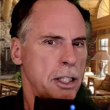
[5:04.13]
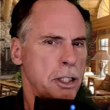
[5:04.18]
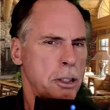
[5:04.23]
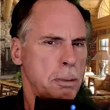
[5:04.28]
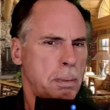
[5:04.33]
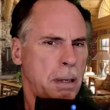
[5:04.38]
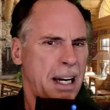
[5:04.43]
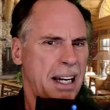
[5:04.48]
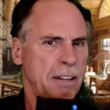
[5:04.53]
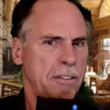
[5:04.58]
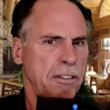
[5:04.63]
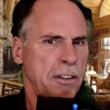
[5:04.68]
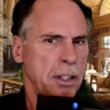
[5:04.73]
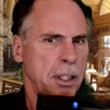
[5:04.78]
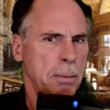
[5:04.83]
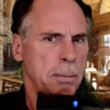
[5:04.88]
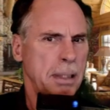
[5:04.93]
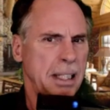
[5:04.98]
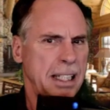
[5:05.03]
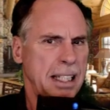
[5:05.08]
spy from
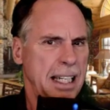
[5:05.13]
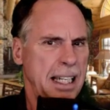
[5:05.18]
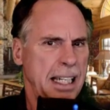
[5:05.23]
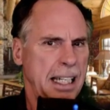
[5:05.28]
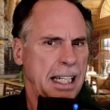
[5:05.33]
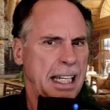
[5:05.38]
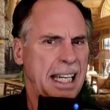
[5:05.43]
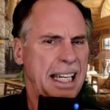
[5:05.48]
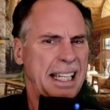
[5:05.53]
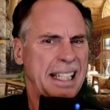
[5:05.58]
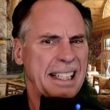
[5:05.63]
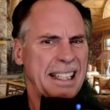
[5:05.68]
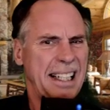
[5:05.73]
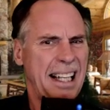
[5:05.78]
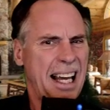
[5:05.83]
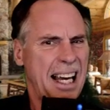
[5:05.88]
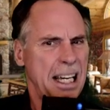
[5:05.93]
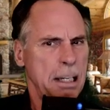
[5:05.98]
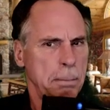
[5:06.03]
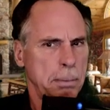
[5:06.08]
the beginning, he
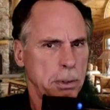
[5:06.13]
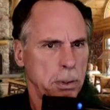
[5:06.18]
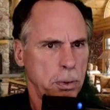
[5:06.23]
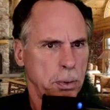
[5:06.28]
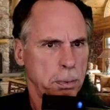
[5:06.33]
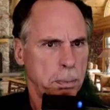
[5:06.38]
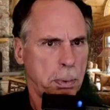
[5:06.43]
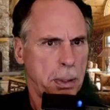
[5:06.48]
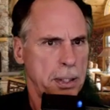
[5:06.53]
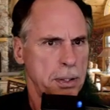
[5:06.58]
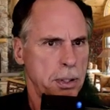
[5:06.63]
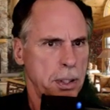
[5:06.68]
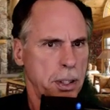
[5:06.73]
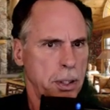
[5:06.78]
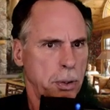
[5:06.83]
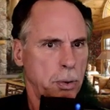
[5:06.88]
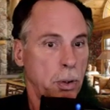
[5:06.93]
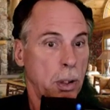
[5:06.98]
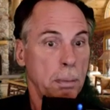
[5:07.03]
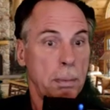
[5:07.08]
libeled
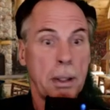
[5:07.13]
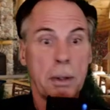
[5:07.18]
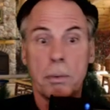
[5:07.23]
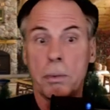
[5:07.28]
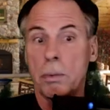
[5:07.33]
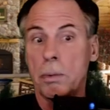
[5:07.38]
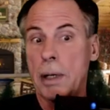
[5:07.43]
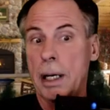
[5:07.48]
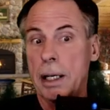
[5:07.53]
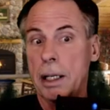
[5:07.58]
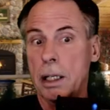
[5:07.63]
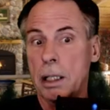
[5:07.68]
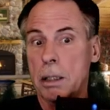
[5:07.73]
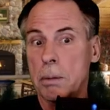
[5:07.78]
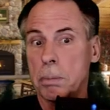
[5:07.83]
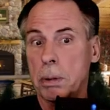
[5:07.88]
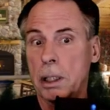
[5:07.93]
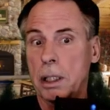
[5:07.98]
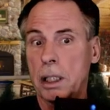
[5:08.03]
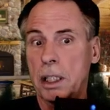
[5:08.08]
President Trump and read a
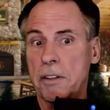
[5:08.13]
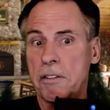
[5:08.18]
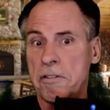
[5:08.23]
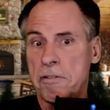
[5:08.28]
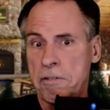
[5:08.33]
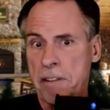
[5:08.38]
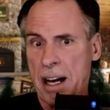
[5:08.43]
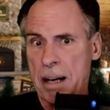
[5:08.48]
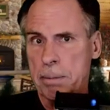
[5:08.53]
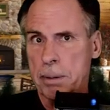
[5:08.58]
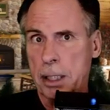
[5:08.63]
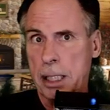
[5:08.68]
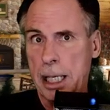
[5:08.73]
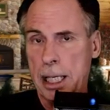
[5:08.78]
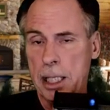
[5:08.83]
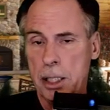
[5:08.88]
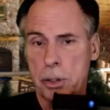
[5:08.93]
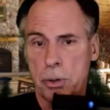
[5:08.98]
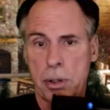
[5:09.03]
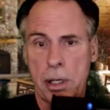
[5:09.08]
completely
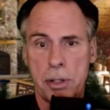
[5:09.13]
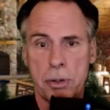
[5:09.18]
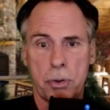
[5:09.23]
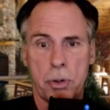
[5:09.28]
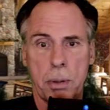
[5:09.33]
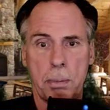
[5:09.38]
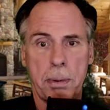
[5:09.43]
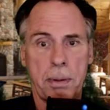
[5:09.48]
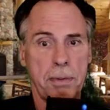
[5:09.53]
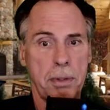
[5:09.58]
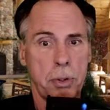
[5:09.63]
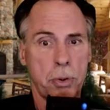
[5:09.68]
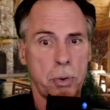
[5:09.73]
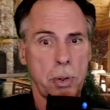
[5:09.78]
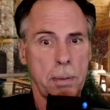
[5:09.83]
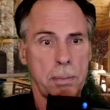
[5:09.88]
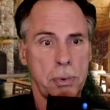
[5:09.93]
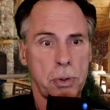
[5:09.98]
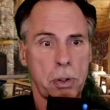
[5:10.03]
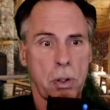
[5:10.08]
fabricated transcript of the
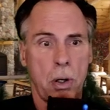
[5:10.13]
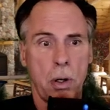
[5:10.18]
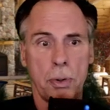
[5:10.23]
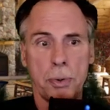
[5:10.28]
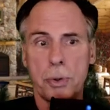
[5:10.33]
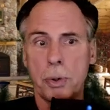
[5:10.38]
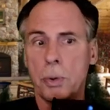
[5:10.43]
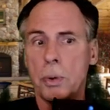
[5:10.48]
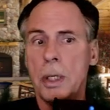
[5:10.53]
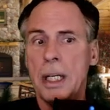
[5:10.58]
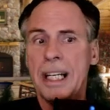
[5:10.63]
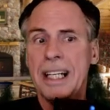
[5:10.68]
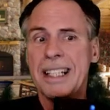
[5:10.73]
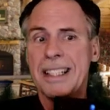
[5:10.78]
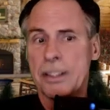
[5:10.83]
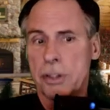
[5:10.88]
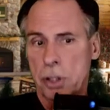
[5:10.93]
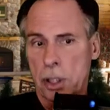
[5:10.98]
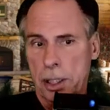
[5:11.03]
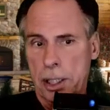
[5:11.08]
Trump's call to
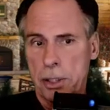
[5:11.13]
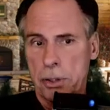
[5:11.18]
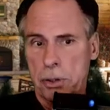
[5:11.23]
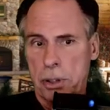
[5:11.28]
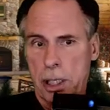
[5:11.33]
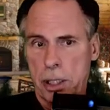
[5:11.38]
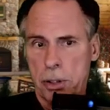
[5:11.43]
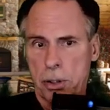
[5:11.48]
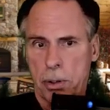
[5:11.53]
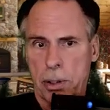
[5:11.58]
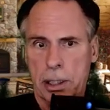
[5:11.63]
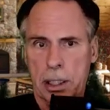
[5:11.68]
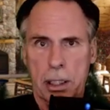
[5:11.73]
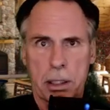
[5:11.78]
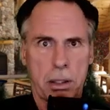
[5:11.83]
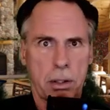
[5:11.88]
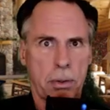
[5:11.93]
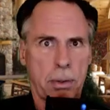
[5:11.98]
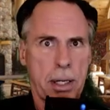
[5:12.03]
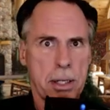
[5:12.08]
Zelensky during a
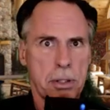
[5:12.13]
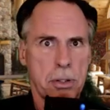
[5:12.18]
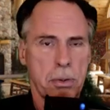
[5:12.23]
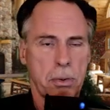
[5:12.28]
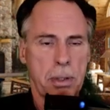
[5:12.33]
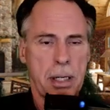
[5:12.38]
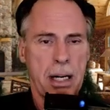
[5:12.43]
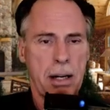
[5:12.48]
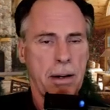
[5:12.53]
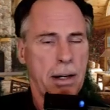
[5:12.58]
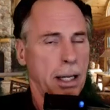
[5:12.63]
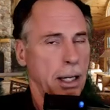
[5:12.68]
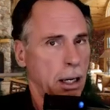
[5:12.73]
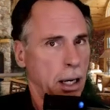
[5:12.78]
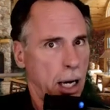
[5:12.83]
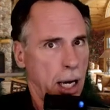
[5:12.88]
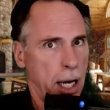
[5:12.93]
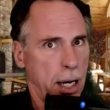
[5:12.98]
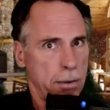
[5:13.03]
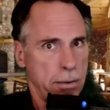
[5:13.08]
congressional hearing.
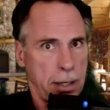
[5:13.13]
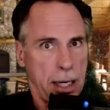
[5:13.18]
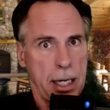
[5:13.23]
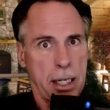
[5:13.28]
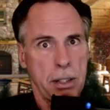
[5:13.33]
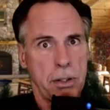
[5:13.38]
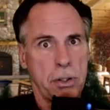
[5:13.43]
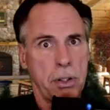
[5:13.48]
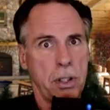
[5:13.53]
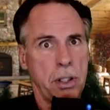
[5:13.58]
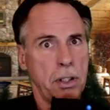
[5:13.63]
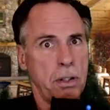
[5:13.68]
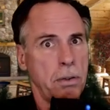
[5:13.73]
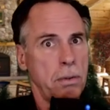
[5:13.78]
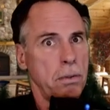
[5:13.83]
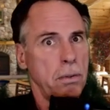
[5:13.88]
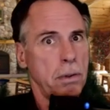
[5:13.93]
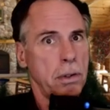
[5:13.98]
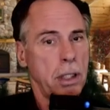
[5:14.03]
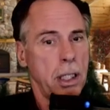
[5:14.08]
I read it to
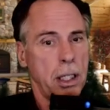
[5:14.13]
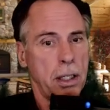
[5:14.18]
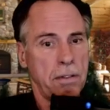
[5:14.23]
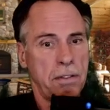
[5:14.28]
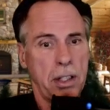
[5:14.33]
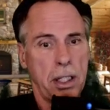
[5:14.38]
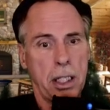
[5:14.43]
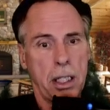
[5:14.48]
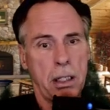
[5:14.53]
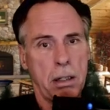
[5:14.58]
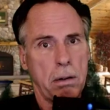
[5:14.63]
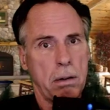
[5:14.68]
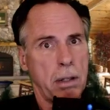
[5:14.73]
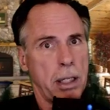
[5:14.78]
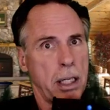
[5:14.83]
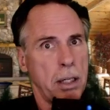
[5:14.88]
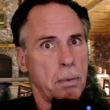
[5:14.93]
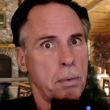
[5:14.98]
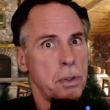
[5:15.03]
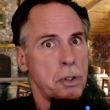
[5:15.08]
you in a video.
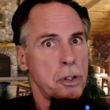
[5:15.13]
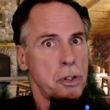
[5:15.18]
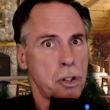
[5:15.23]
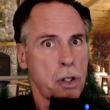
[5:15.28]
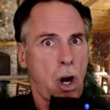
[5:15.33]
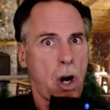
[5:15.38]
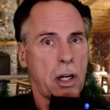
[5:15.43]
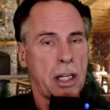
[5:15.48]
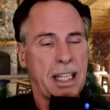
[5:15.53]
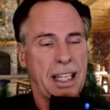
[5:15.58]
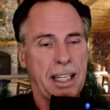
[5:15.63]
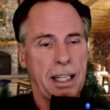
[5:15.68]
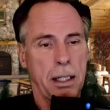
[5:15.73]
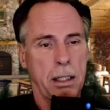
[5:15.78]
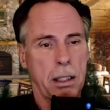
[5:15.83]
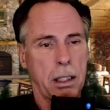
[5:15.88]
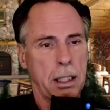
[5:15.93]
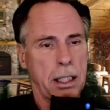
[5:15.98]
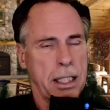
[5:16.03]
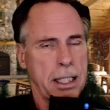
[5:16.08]
It was
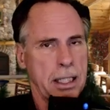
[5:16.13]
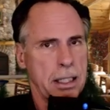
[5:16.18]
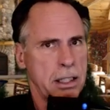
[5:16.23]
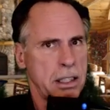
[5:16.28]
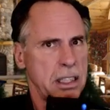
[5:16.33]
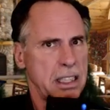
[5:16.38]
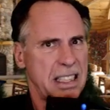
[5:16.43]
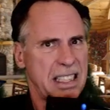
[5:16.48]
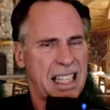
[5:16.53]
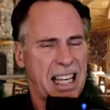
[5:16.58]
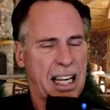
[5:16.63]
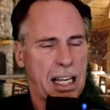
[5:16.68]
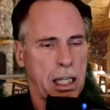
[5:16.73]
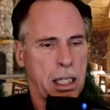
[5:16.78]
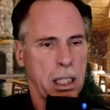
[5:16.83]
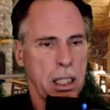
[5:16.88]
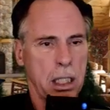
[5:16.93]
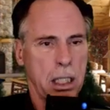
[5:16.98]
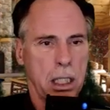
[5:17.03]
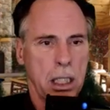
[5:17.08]
shockingly sick.